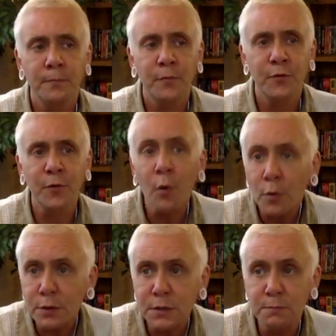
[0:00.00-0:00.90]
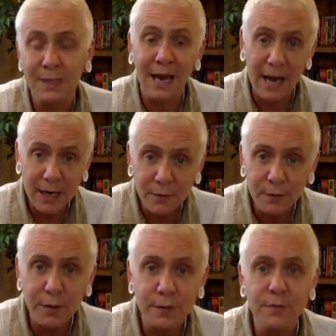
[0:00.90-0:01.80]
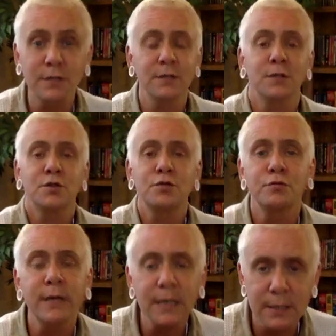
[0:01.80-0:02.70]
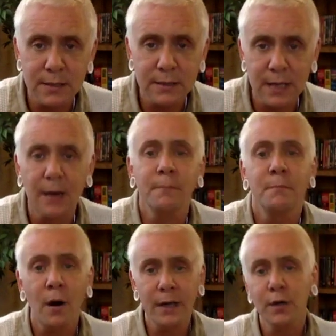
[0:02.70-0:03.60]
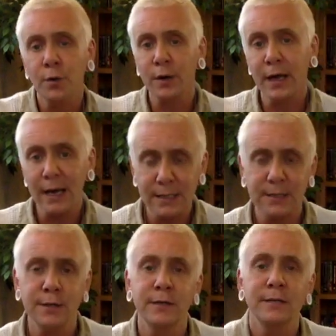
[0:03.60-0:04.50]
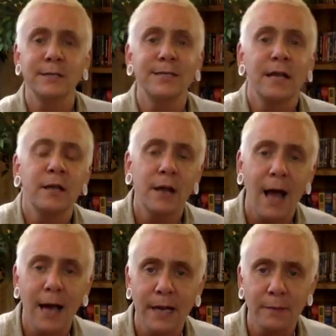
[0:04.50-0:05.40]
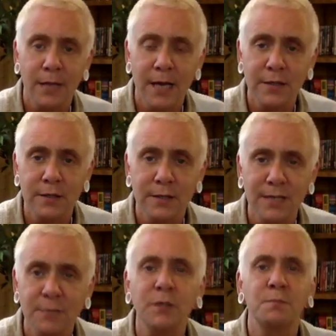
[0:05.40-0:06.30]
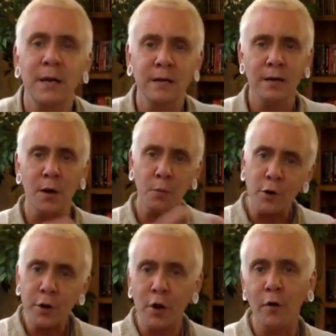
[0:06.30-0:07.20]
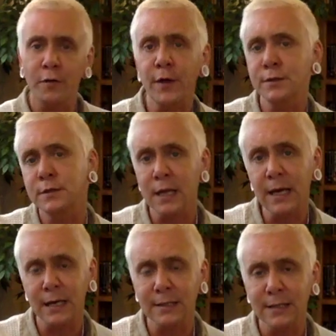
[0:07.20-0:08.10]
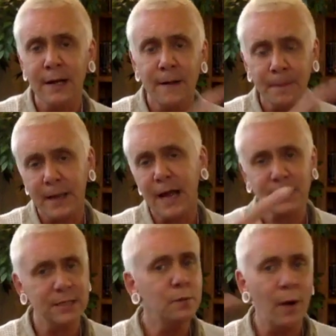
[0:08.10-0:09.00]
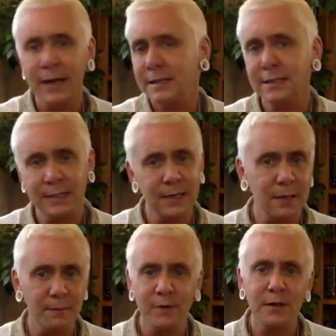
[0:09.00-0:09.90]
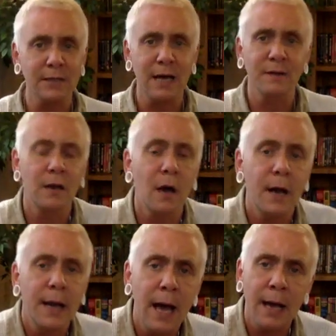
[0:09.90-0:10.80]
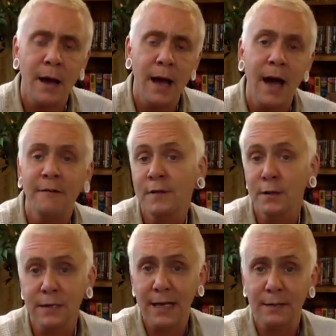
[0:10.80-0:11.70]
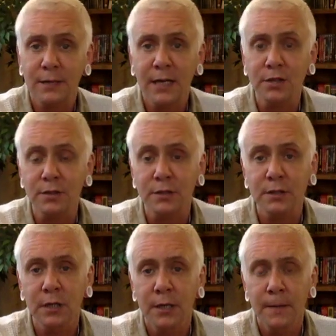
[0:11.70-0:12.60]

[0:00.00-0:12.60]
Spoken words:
thoughts, behaviors, triggers that might create certain cellular adaptations, it's much better that I work on those things than actually wait till I'm further down the line and I have those adaptations.